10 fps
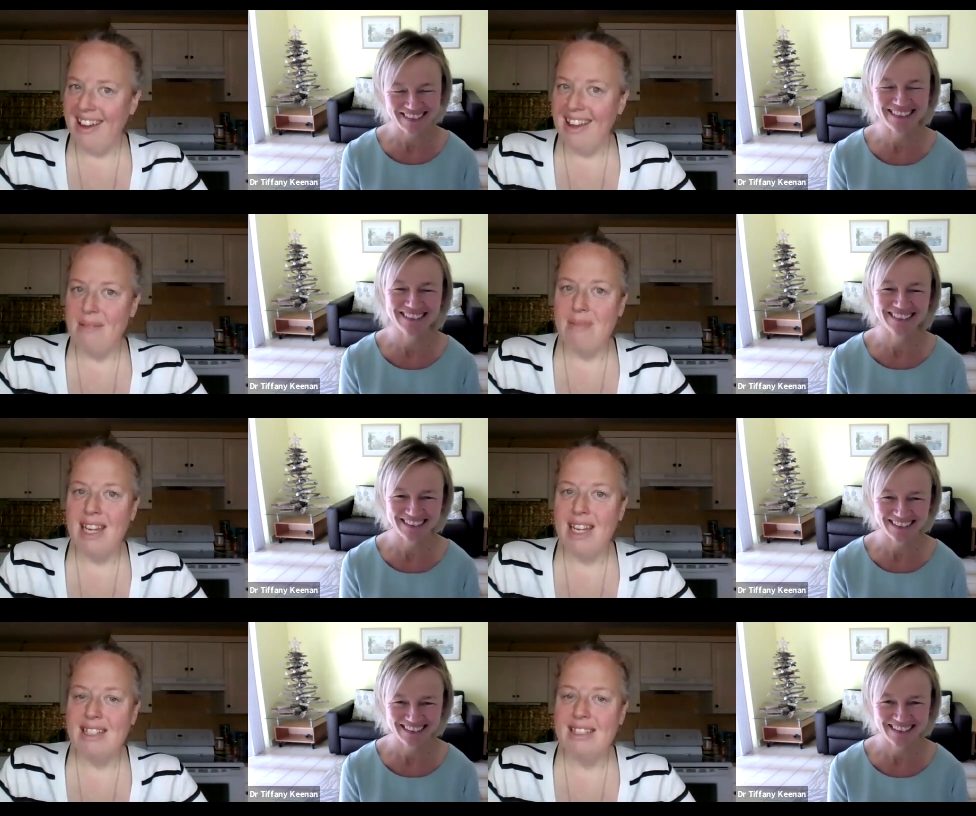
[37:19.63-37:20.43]
Speaker 1: It
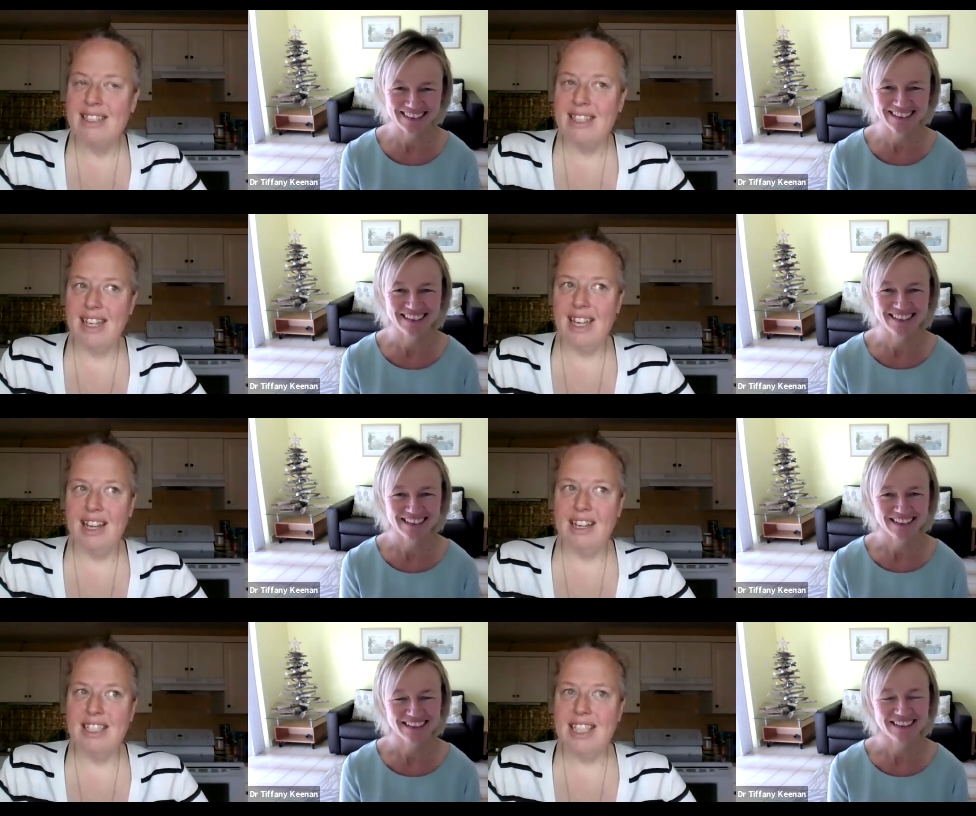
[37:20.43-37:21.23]
means
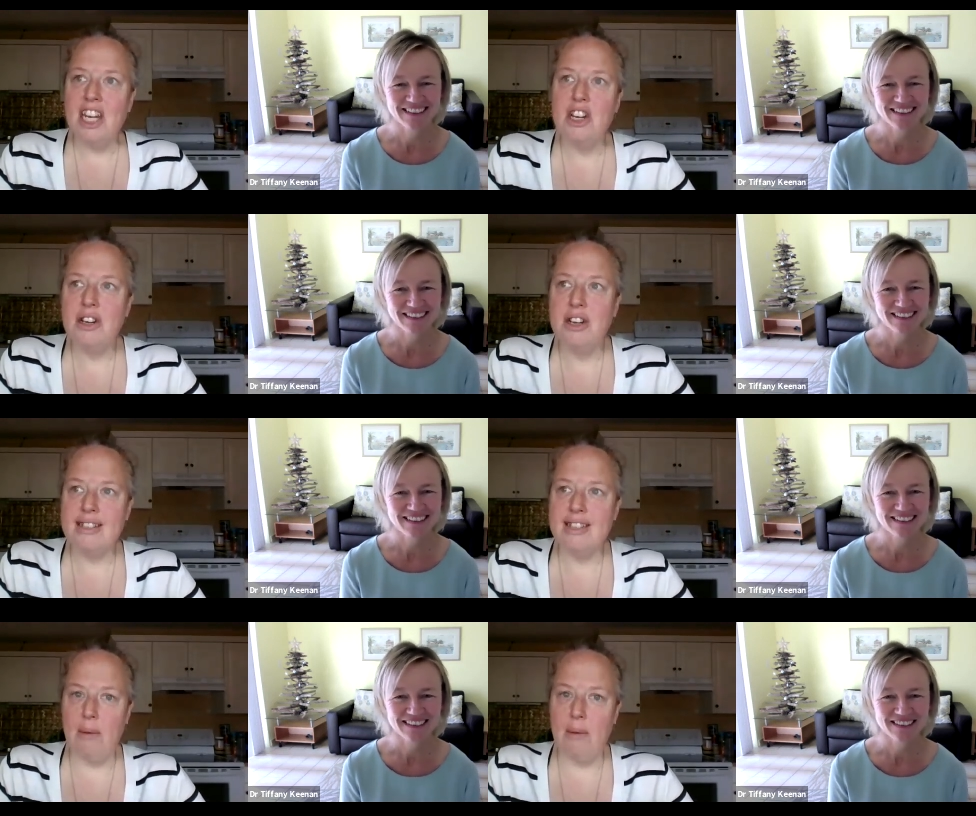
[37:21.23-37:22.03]
setting a good
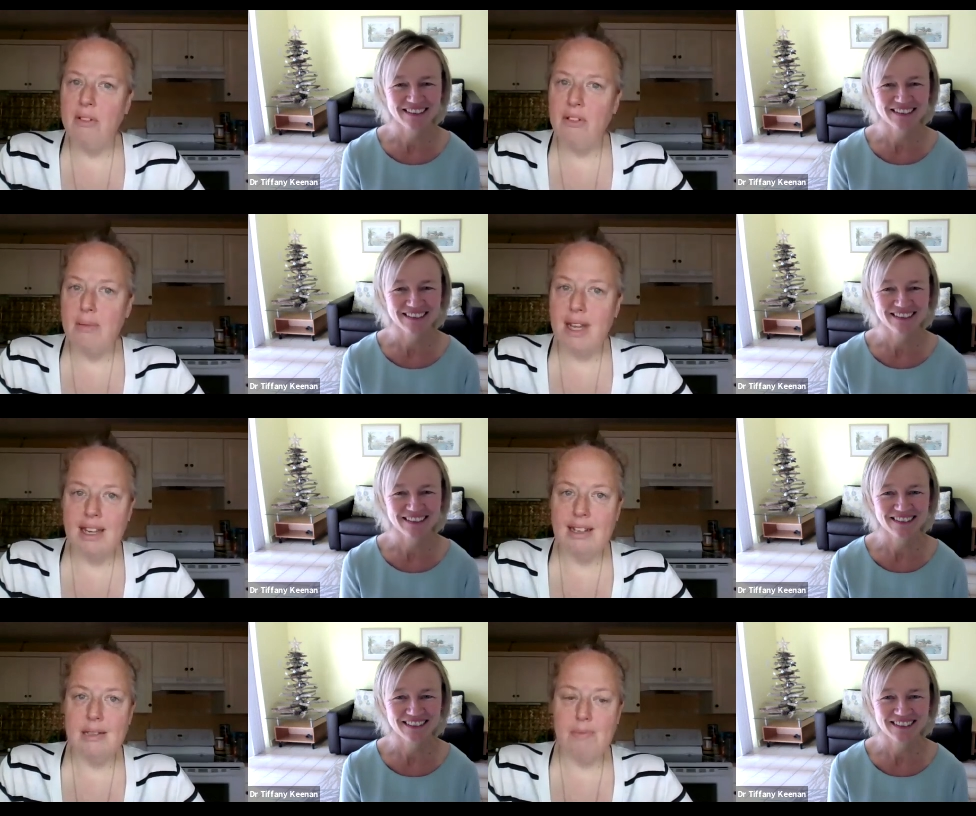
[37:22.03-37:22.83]
example for my
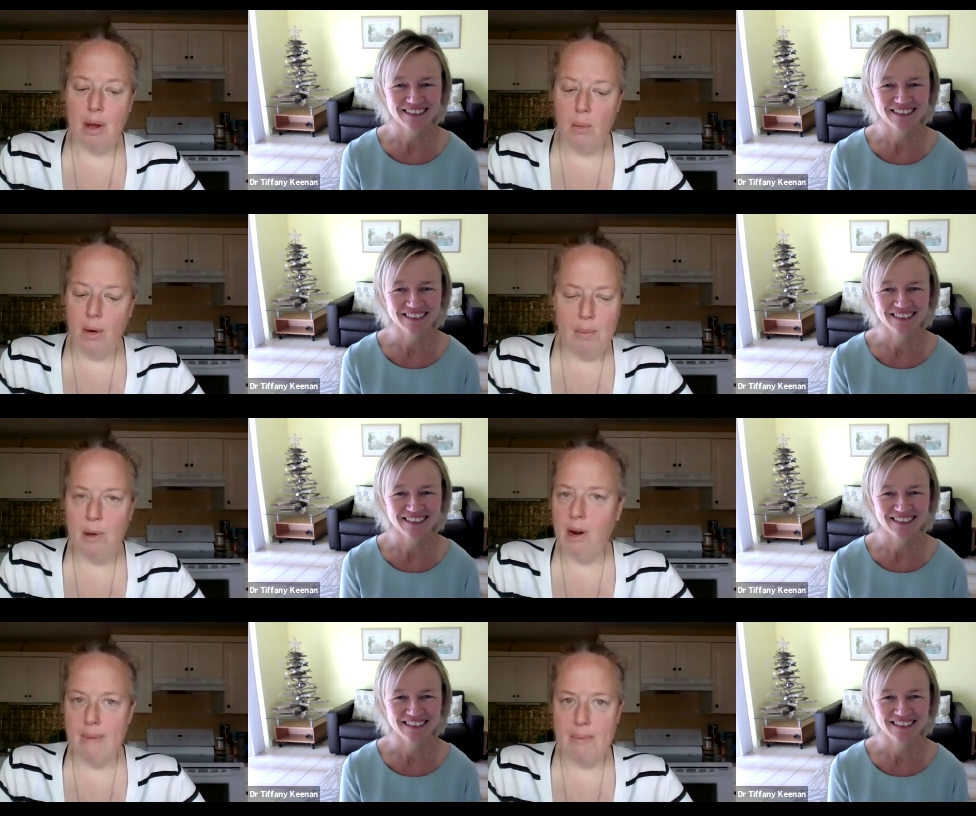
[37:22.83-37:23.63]
kids by what I
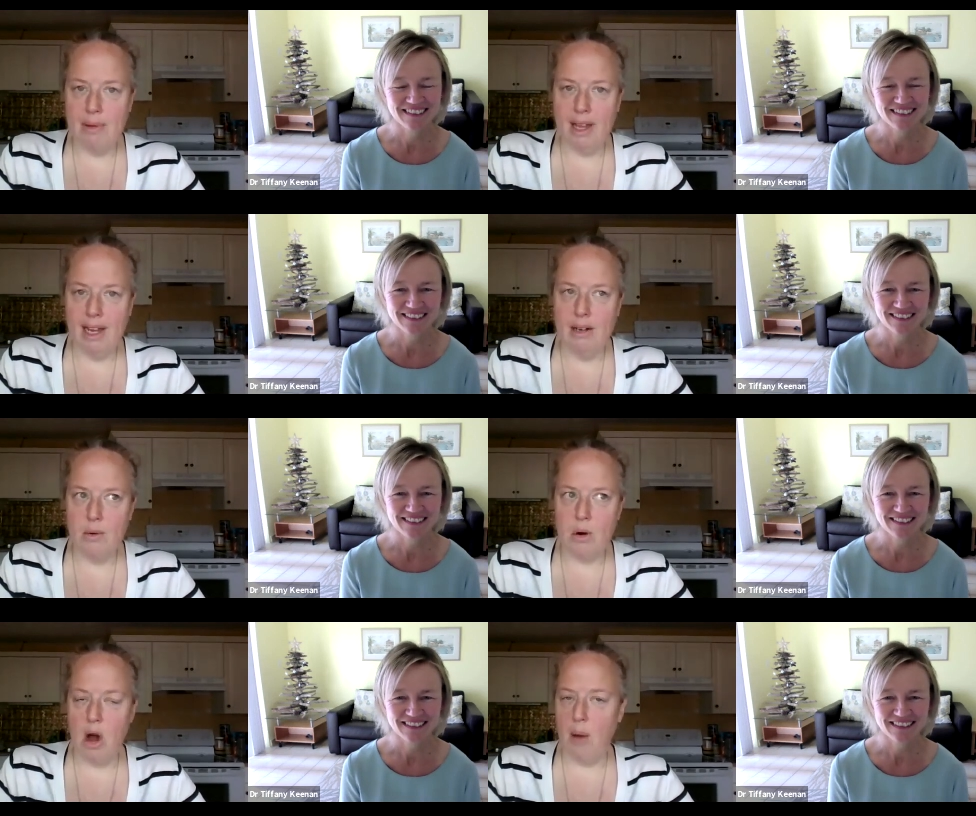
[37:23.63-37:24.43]
put on my plate
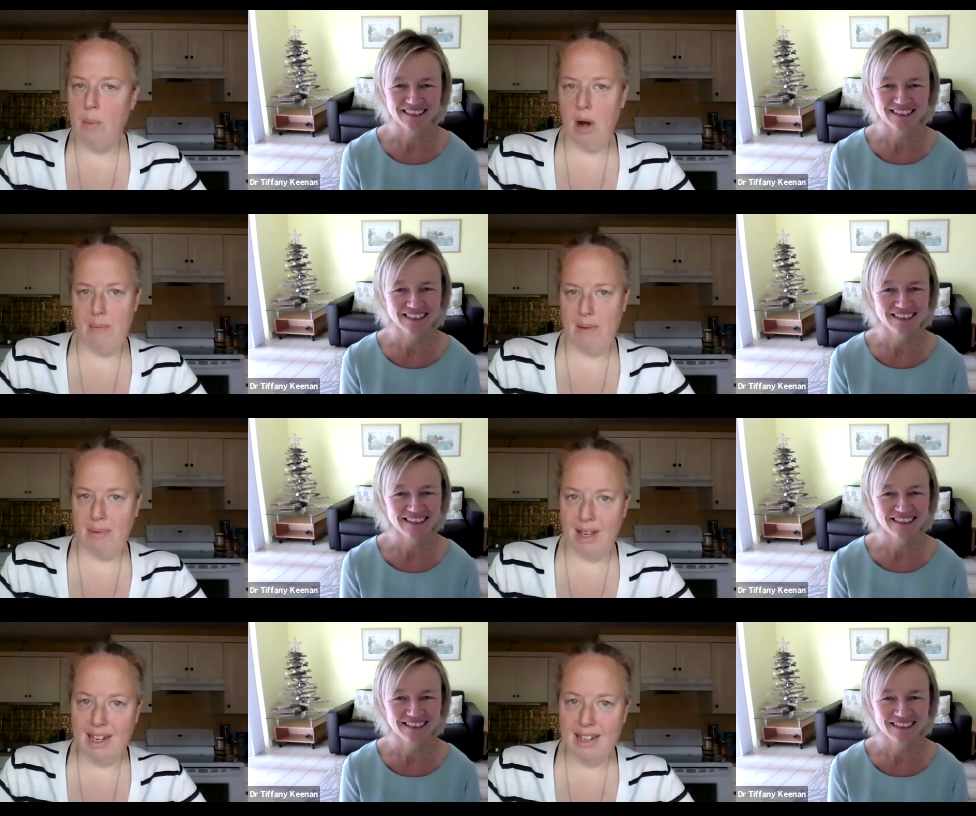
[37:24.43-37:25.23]
or not put on my
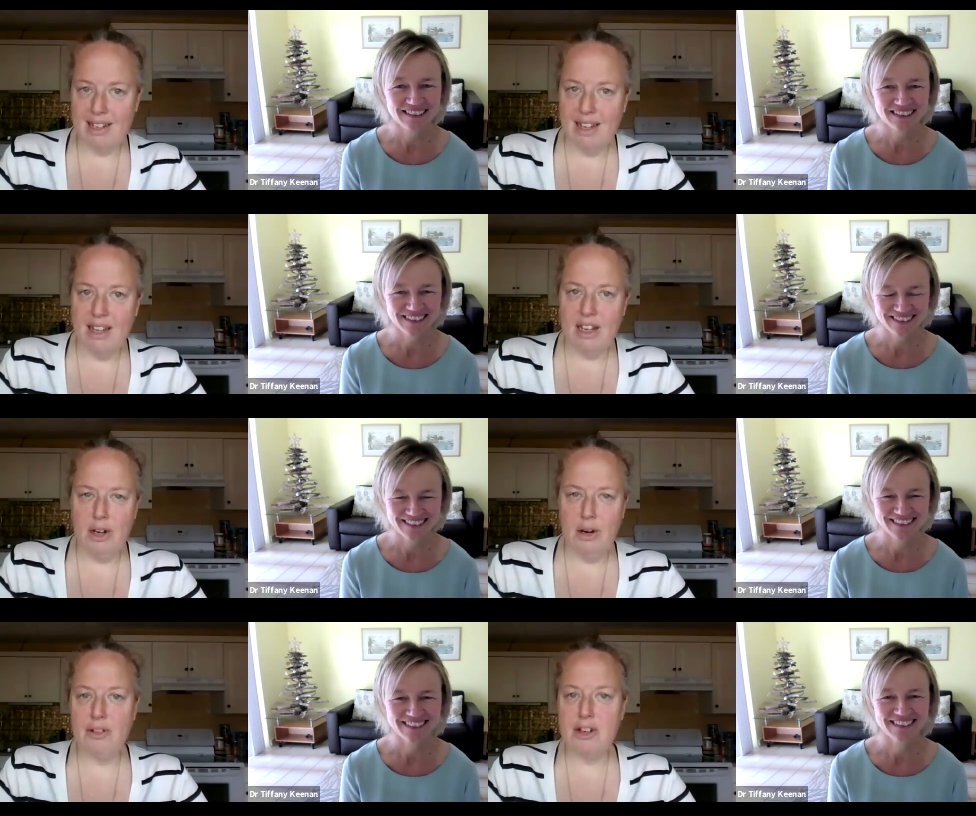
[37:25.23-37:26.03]
plate, you
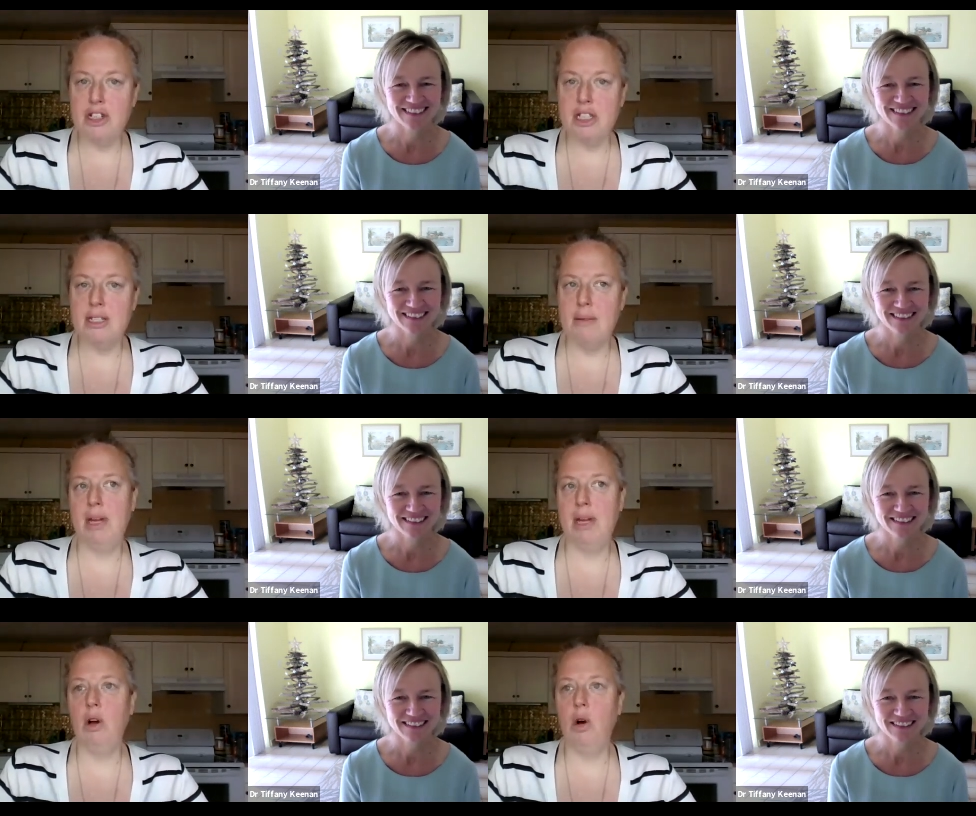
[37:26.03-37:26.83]
know, for just
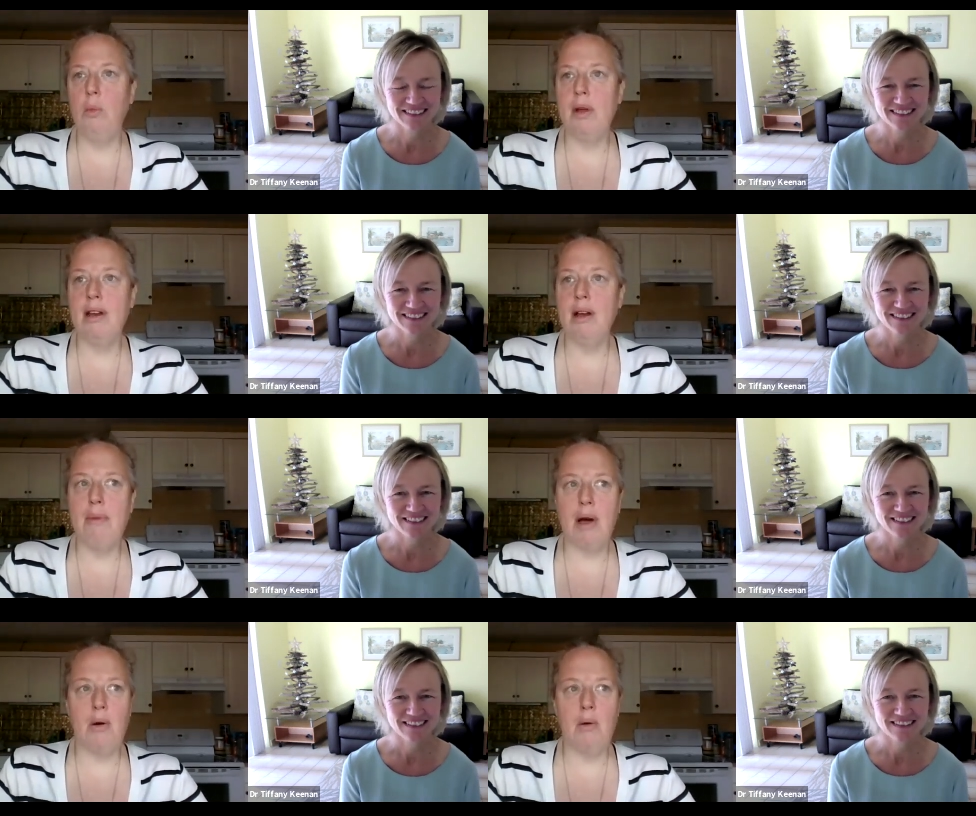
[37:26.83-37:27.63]
being open
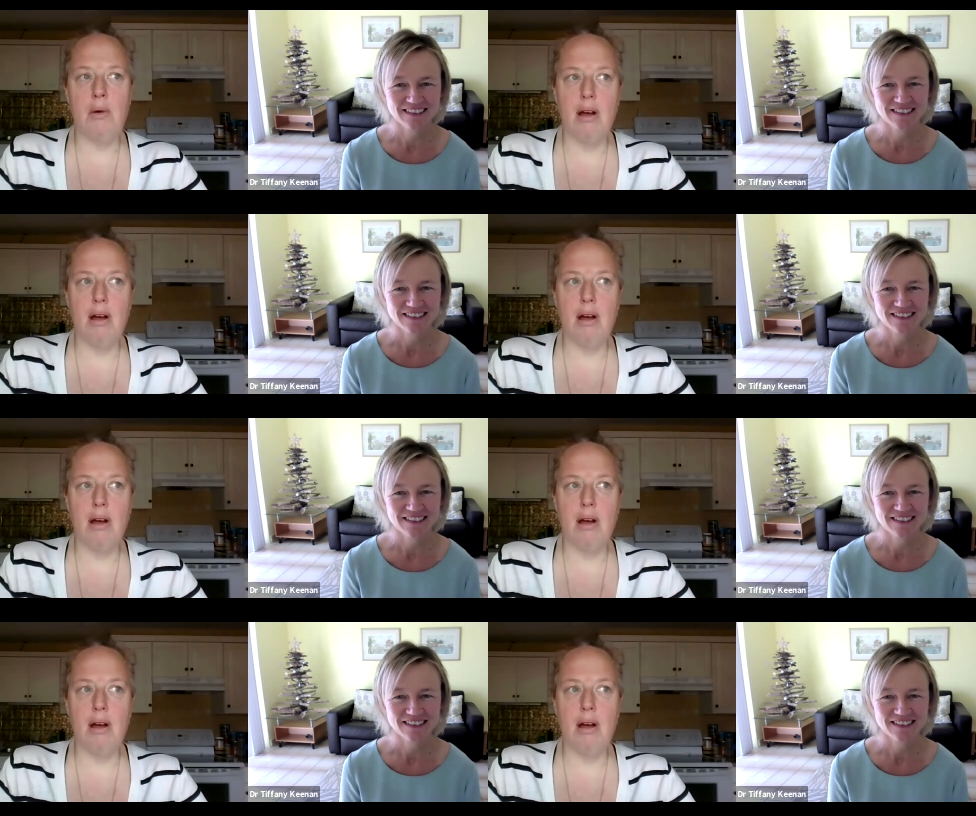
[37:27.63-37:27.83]
about